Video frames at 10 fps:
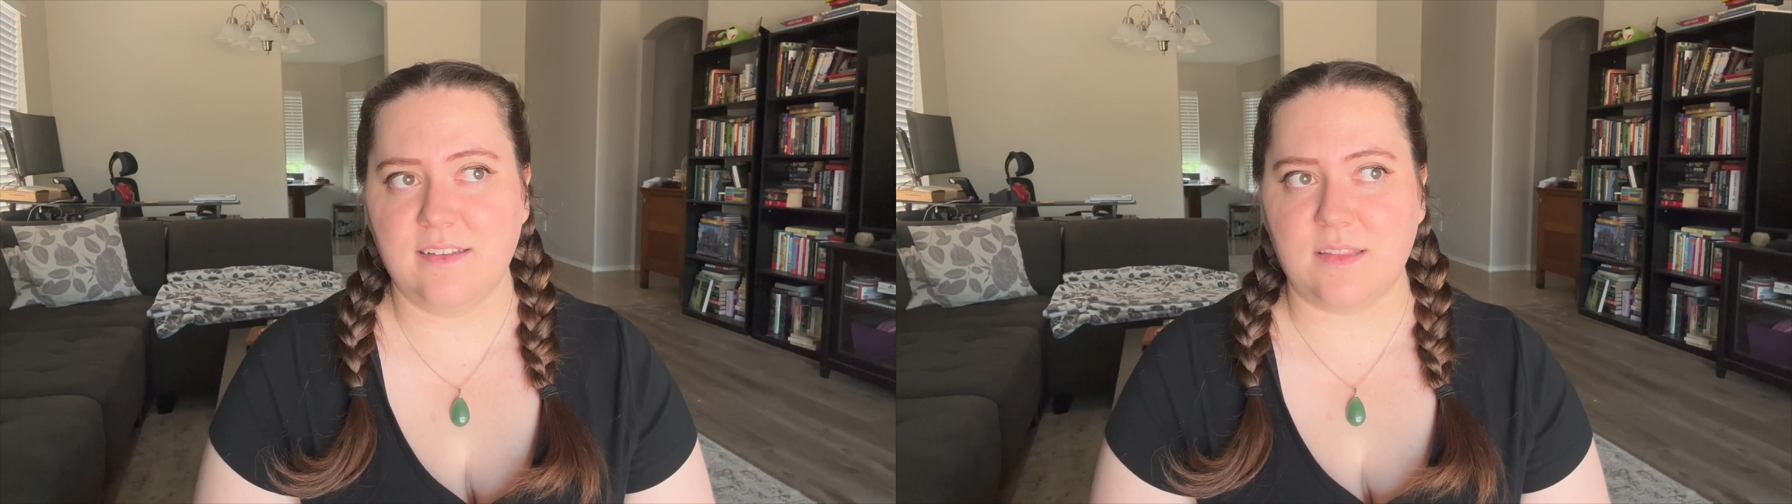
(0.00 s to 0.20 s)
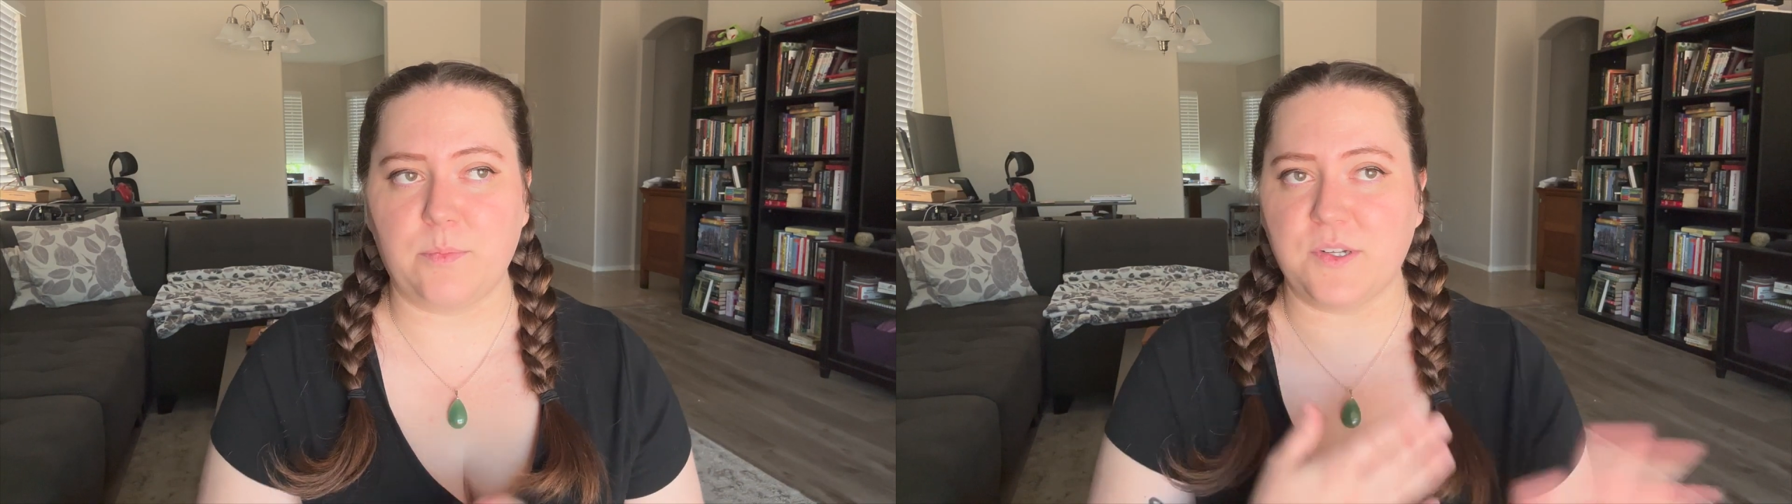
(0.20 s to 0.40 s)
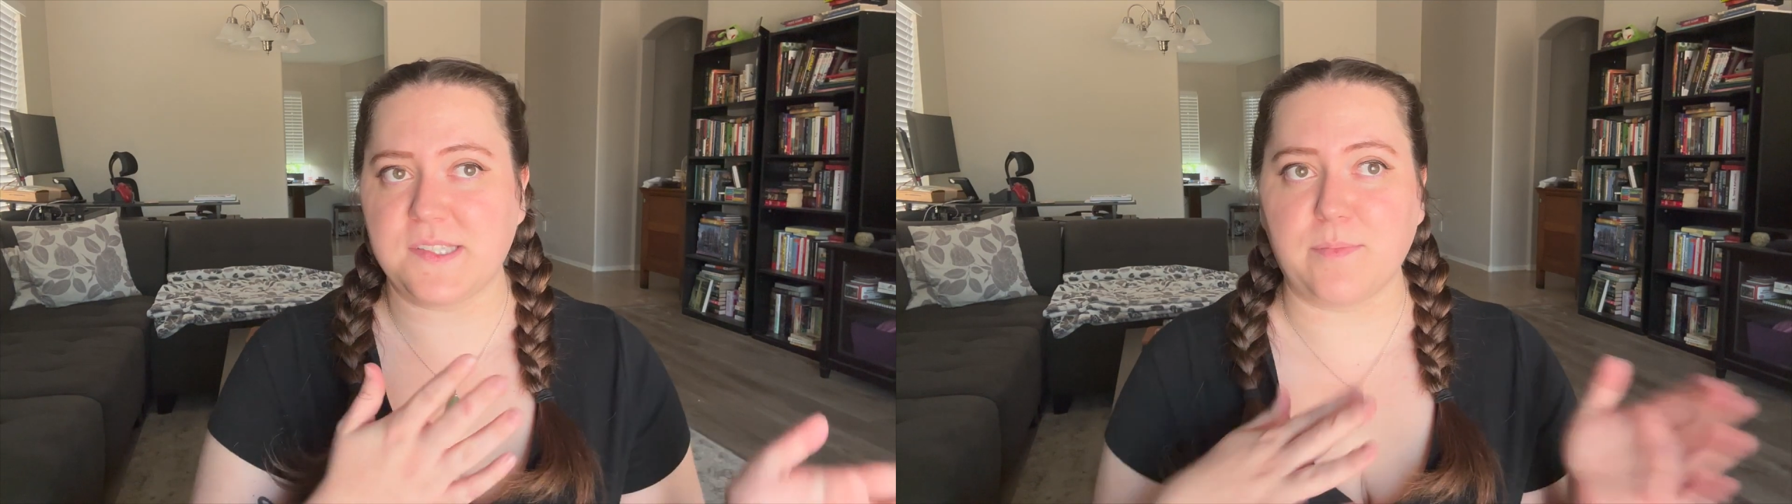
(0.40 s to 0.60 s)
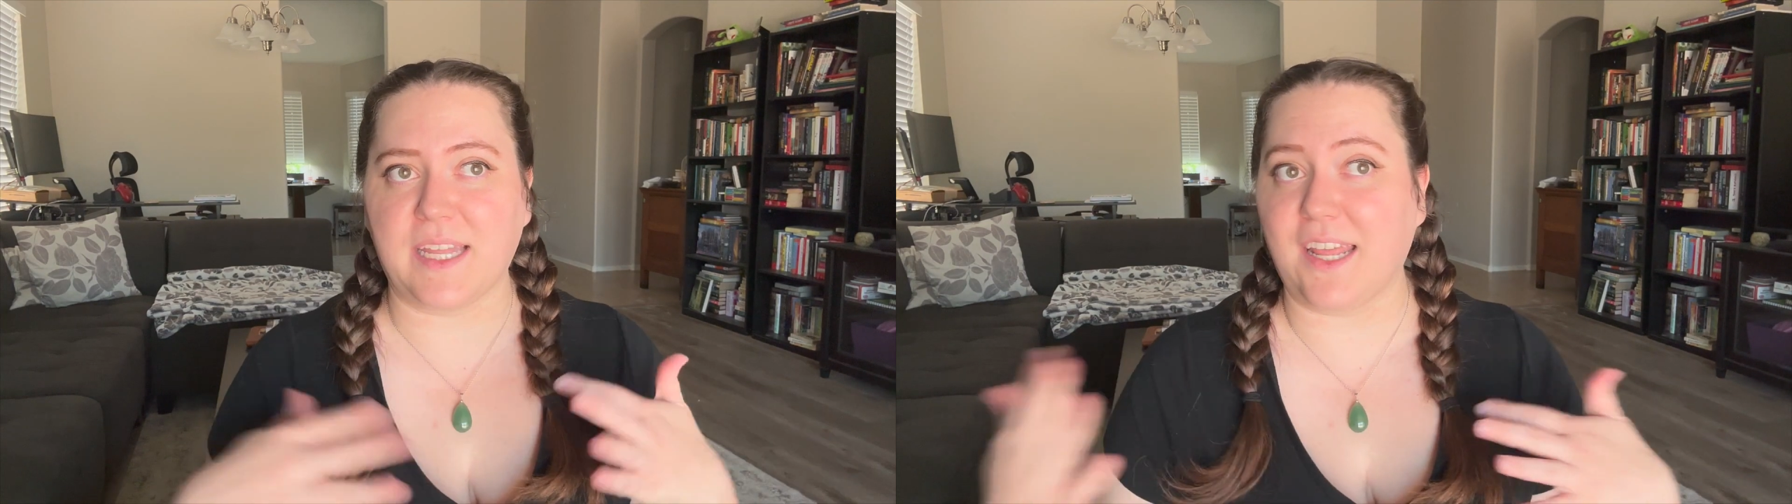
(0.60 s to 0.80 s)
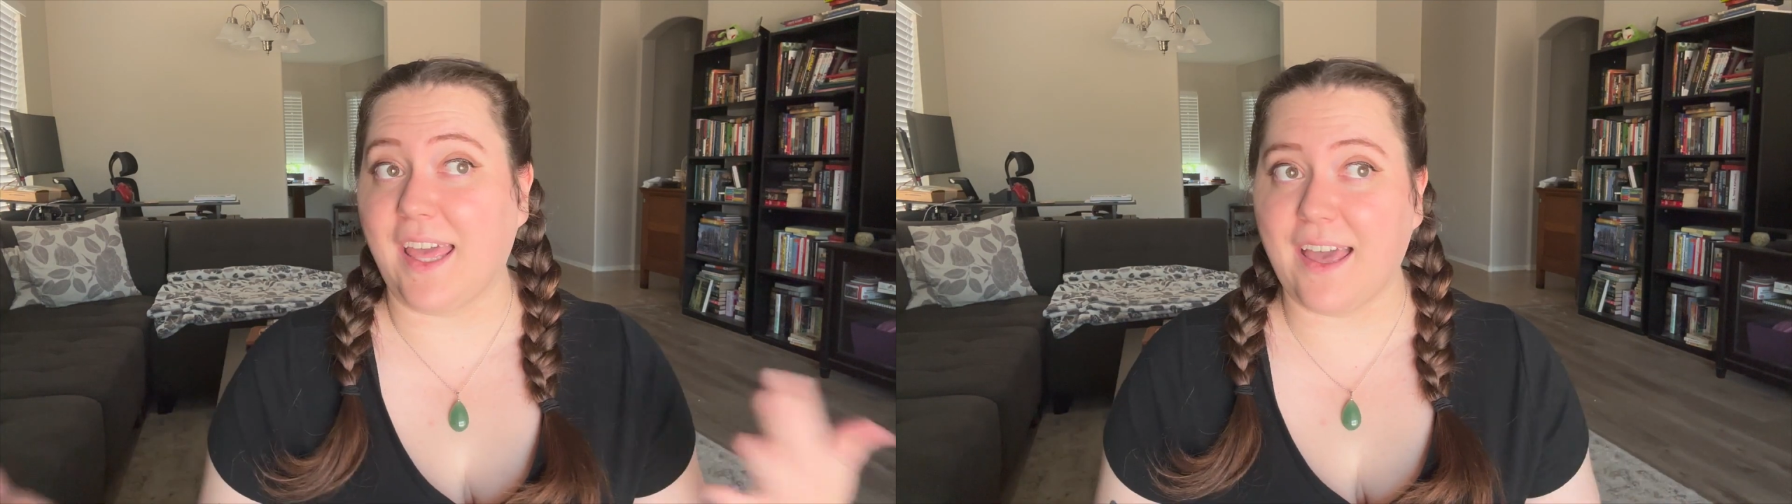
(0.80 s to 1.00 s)
the person might
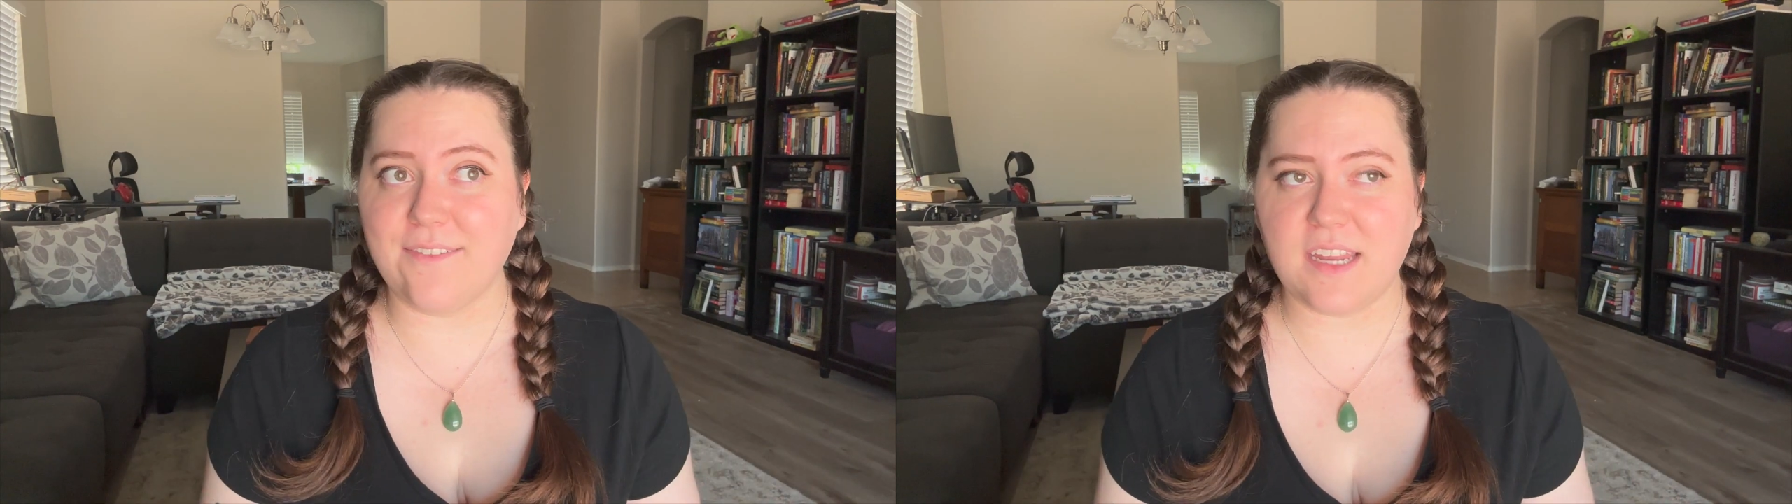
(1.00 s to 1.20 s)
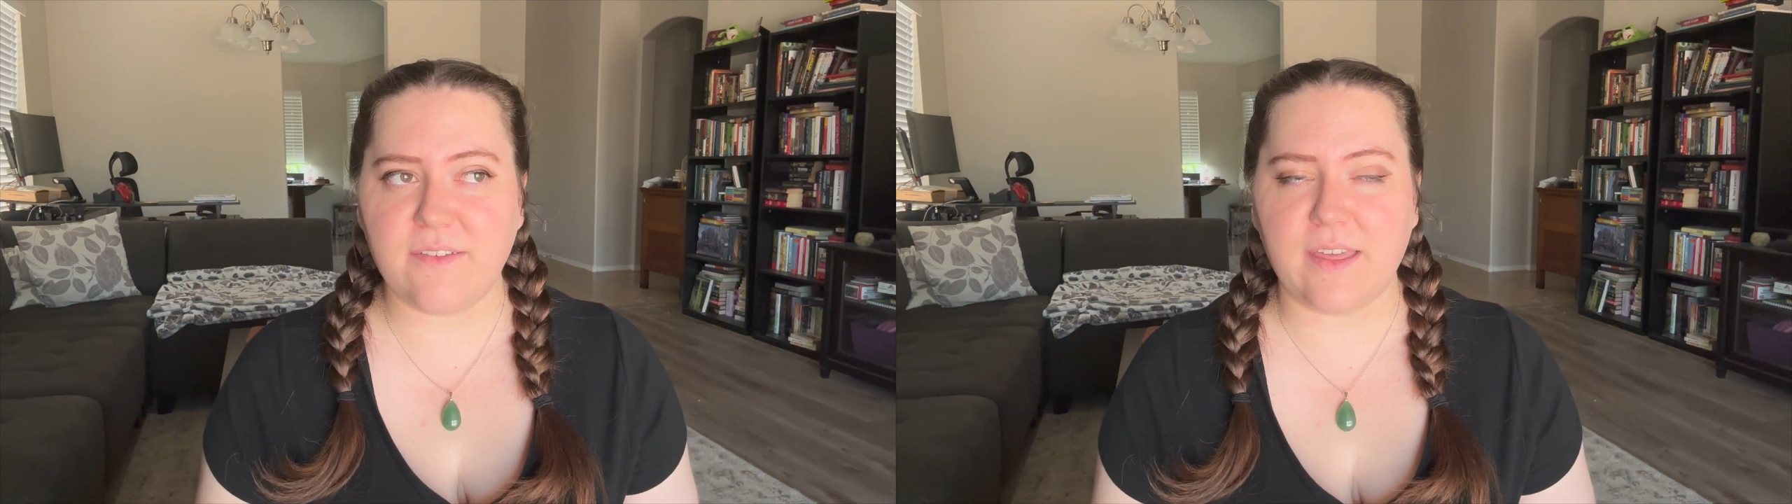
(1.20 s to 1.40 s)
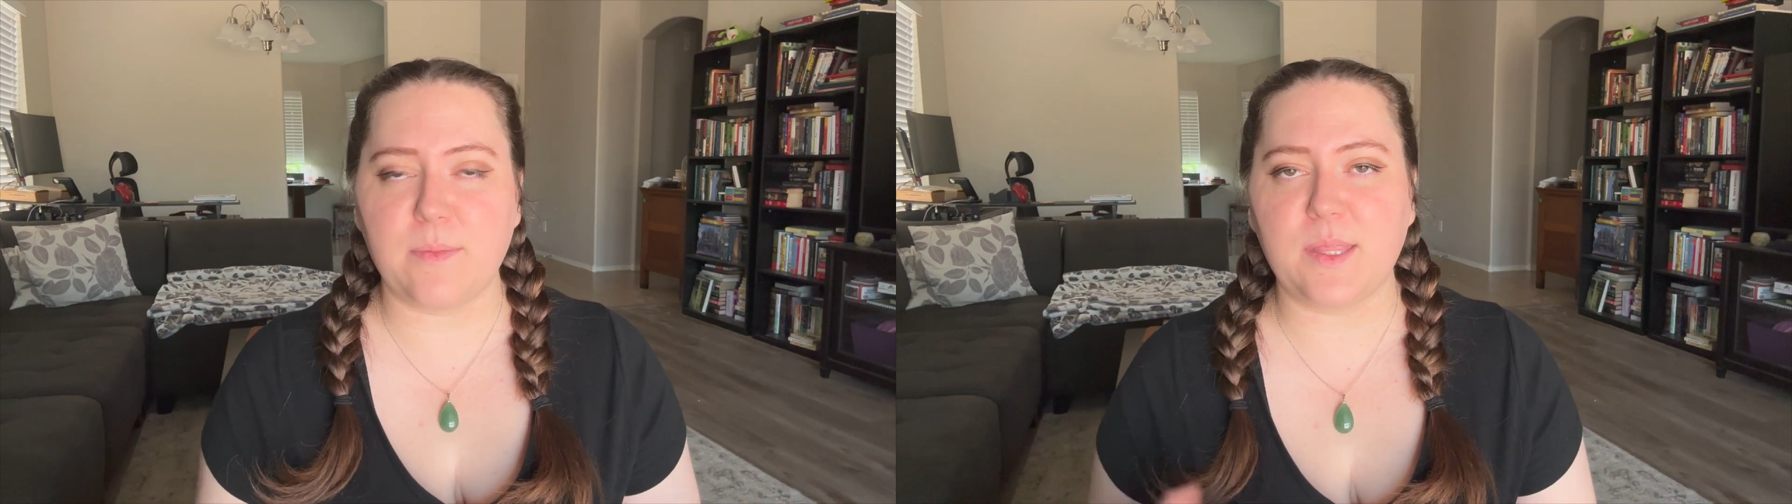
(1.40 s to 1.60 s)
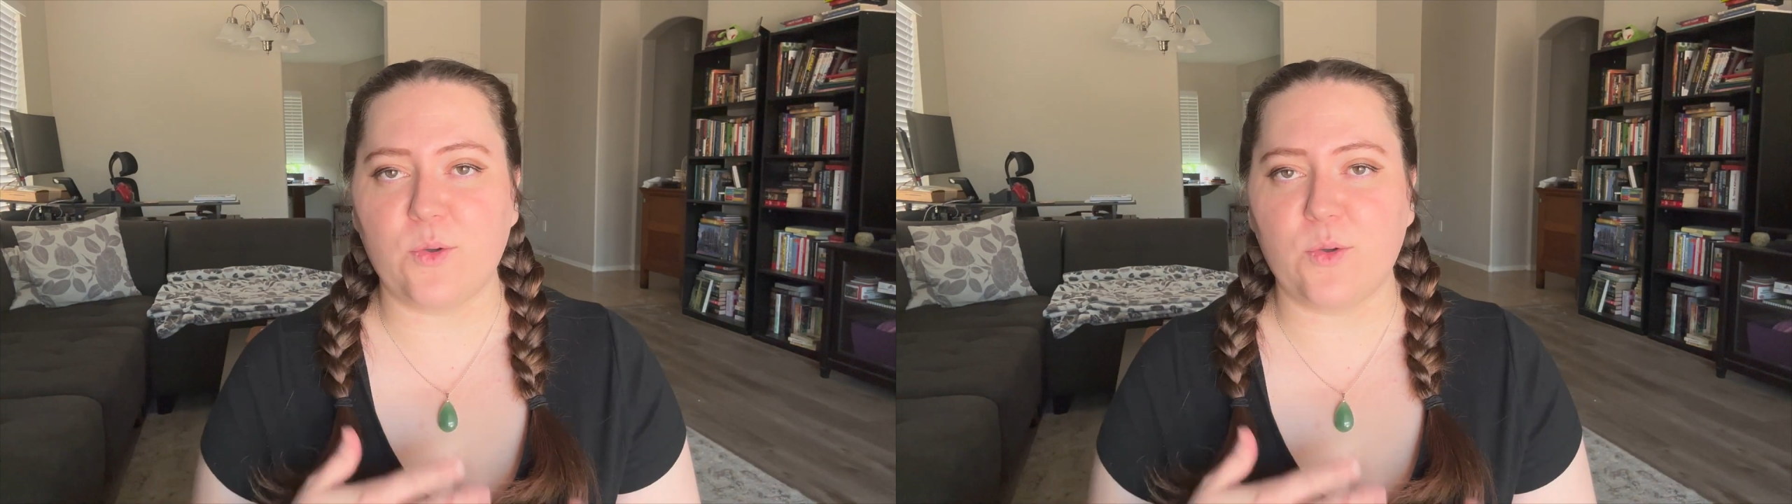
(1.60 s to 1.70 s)
not have any family,